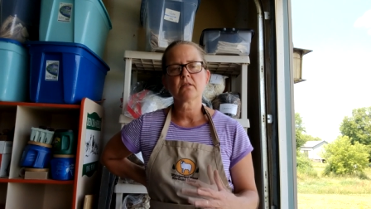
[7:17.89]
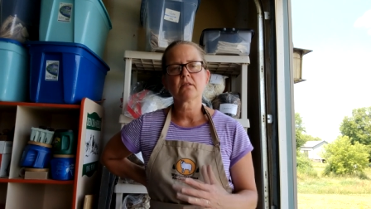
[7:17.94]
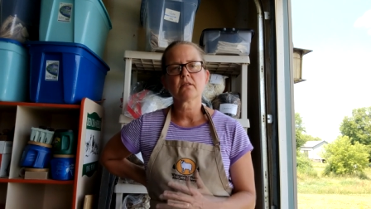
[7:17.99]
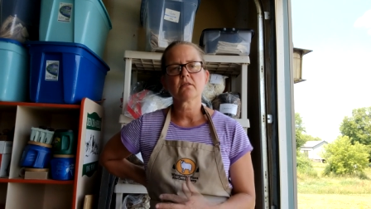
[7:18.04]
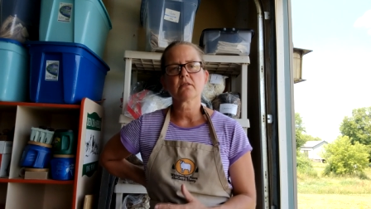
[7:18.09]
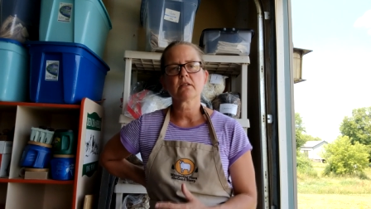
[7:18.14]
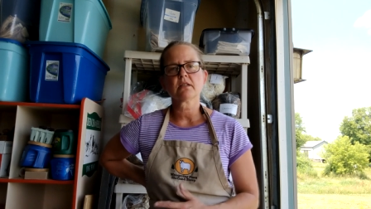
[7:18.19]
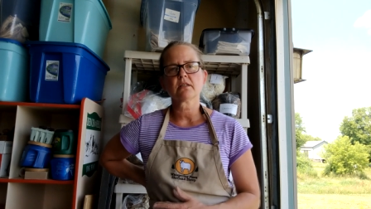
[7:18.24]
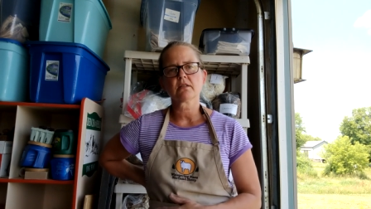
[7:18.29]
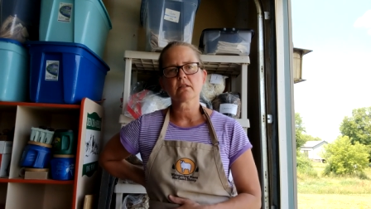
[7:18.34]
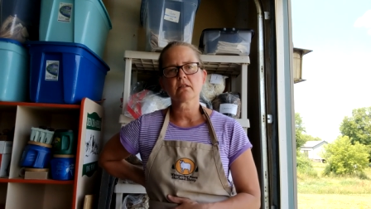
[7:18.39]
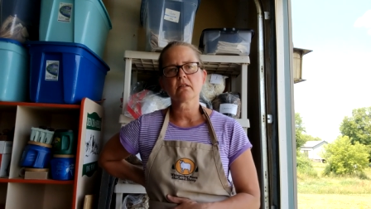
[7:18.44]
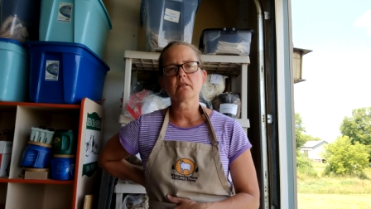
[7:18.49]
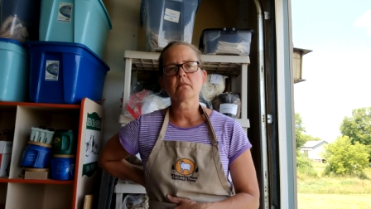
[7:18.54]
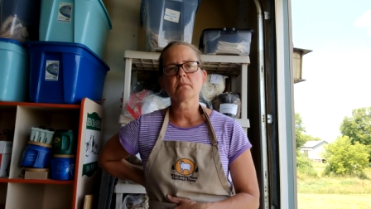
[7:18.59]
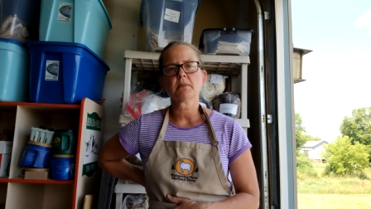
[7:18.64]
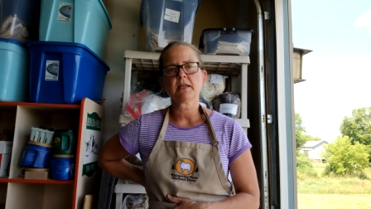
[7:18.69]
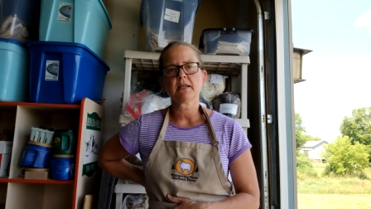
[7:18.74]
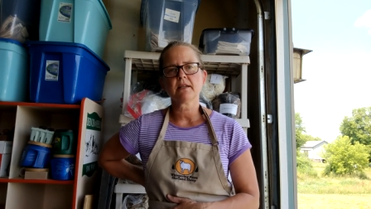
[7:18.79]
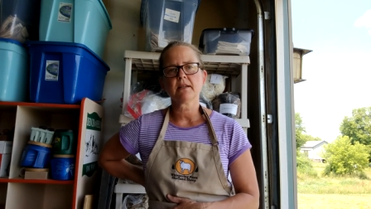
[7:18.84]
there is going to
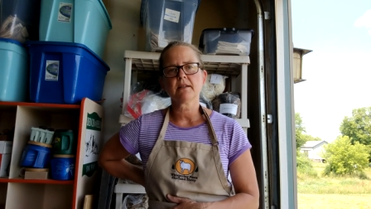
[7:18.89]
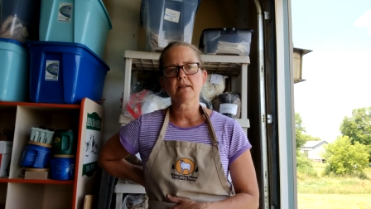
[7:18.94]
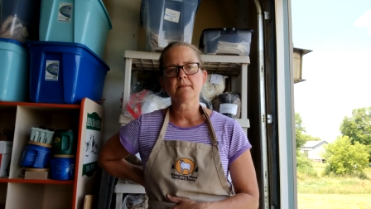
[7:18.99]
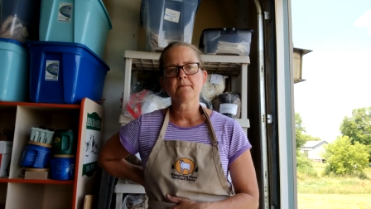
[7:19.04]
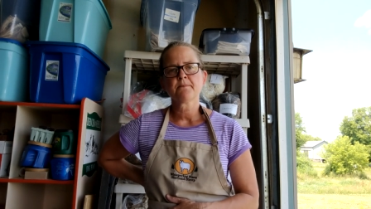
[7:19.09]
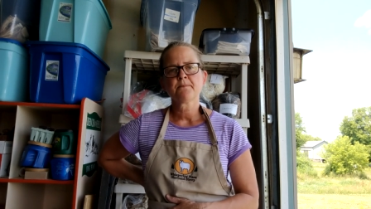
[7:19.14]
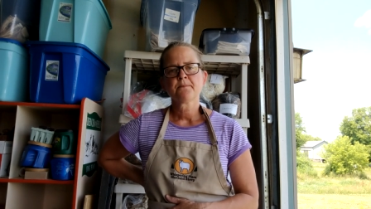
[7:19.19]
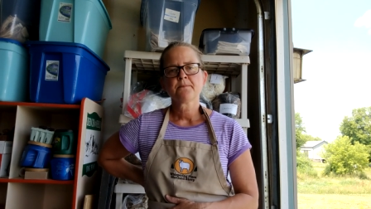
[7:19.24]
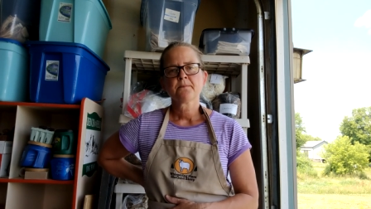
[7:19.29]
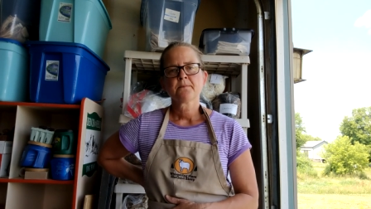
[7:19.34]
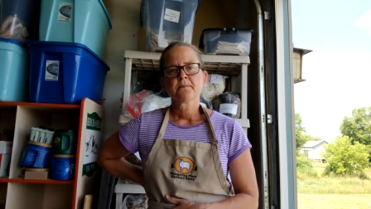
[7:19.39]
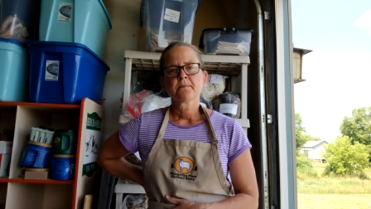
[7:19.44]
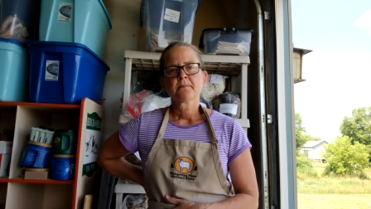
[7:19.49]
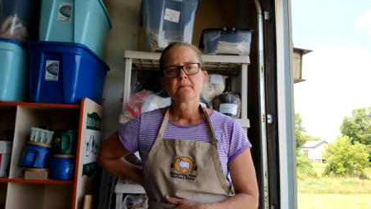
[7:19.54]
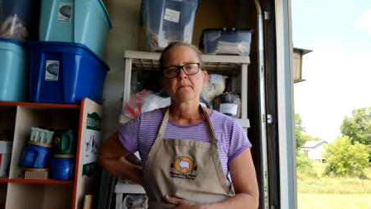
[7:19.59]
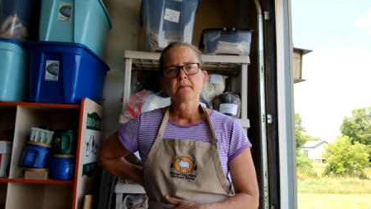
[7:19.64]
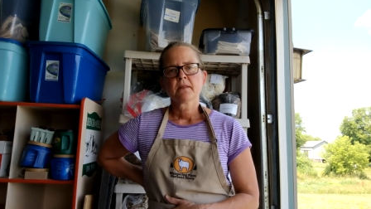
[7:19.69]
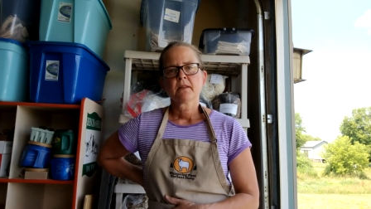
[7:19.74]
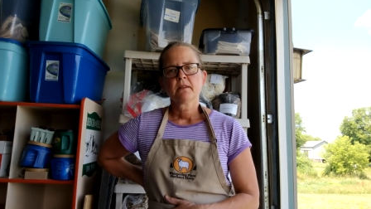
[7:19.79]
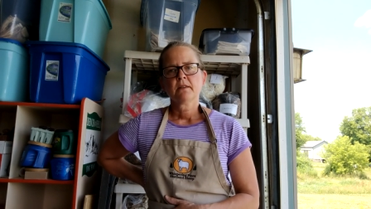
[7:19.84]
be a,
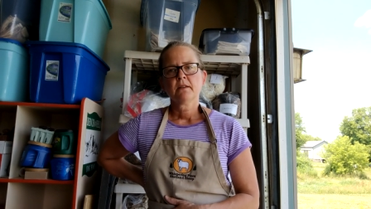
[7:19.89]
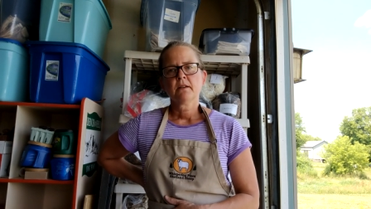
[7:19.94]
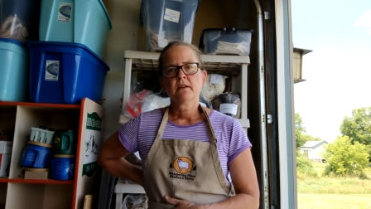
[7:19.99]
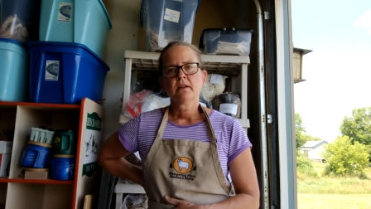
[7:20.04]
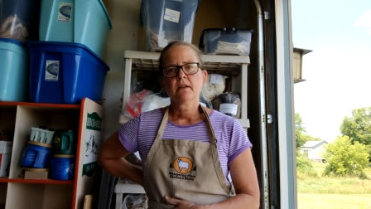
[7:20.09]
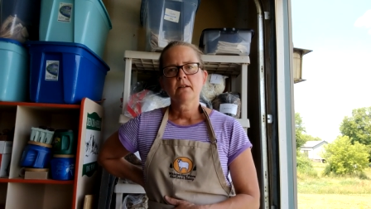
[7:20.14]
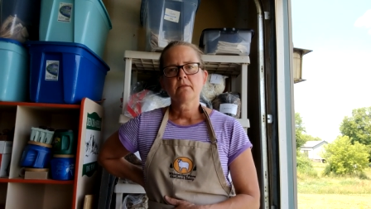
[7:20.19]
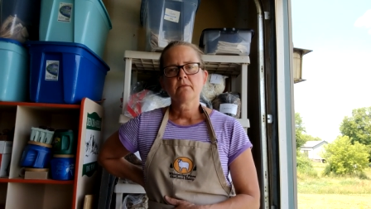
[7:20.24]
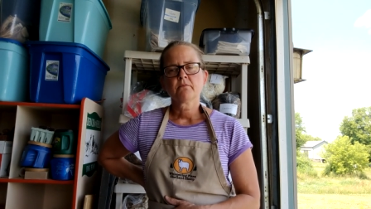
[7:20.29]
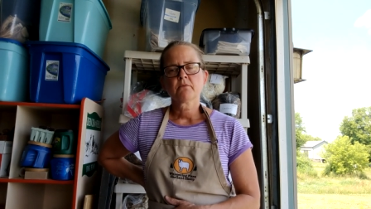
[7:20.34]
a